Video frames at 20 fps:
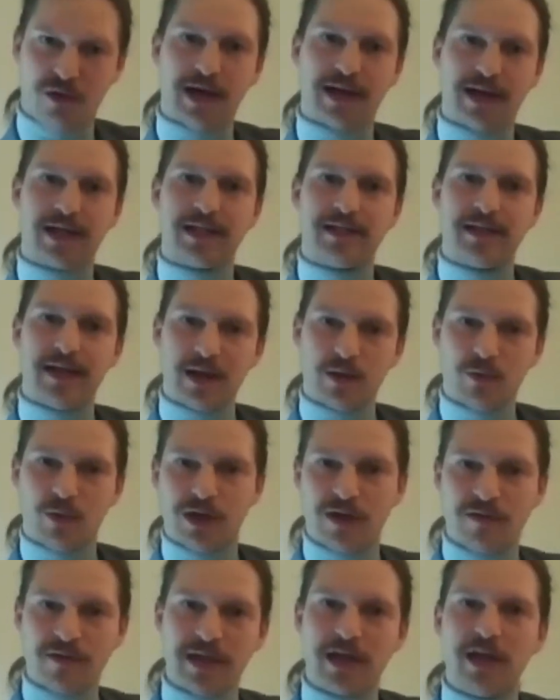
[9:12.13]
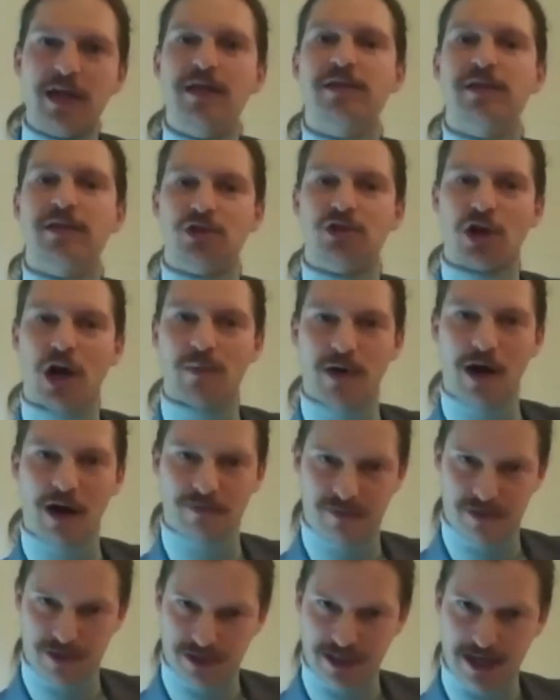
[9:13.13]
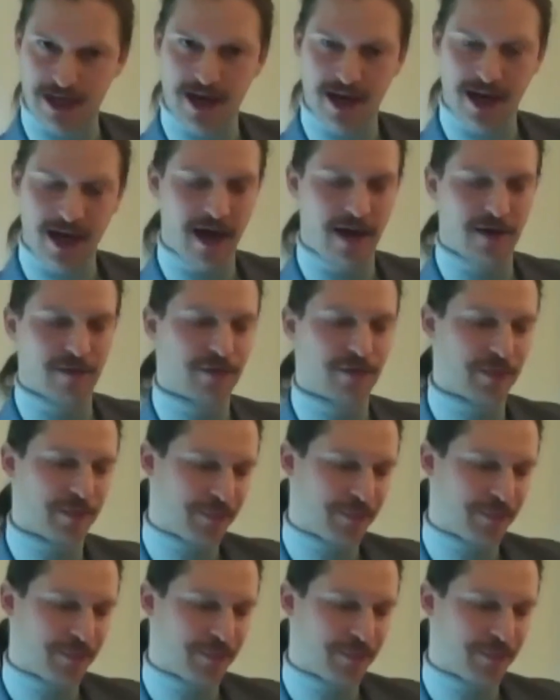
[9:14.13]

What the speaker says: I can take one of the other job offers that I have.